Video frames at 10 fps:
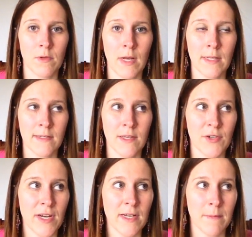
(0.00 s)

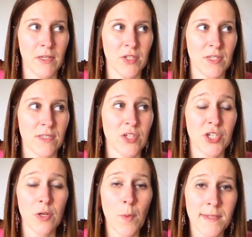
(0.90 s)
Alexandria, I didn't mention this,
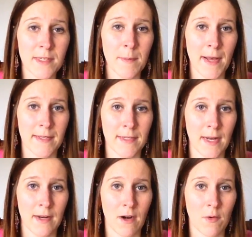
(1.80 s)
she was in a
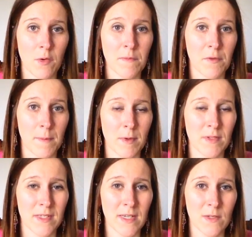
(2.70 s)
bassinet in our room for about
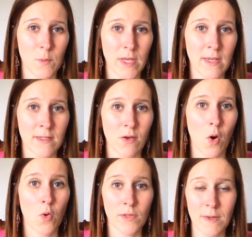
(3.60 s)
6 weeks
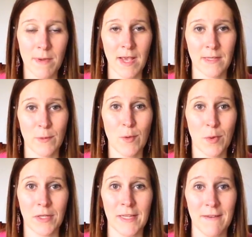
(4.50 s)
only because we
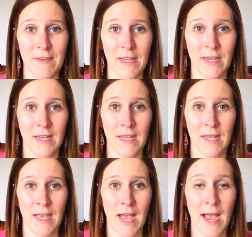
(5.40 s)
weren't living
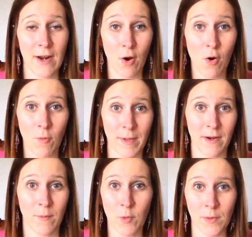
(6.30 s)
at home and
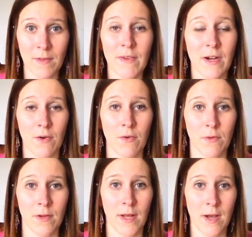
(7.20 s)
we weren't living in our
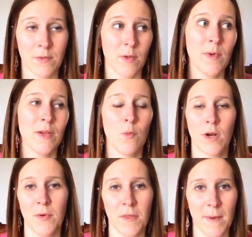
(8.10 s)
own house and we didn't
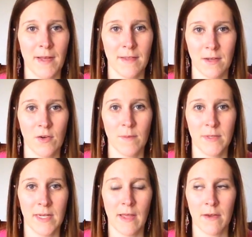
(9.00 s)
want to put the crib
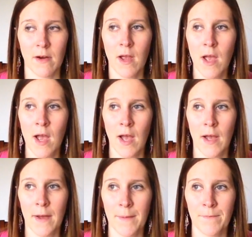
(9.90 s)
together.
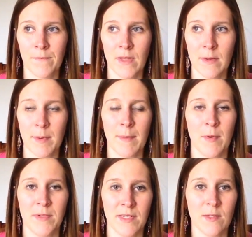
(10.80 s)
But
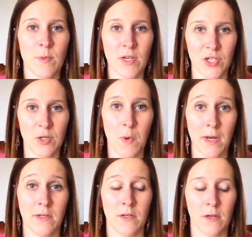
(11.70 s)
about 6 weeks she
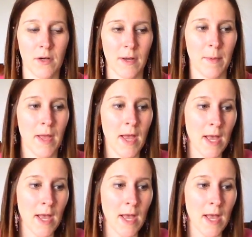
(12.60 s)
went into her crib.